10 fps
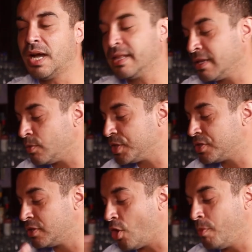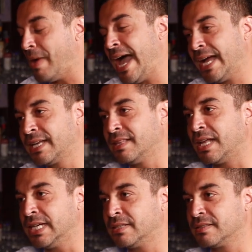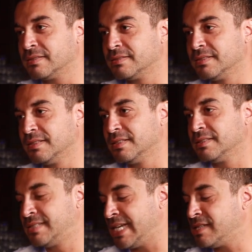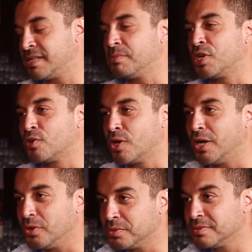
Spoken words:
I think we should go back and like taste them in a row.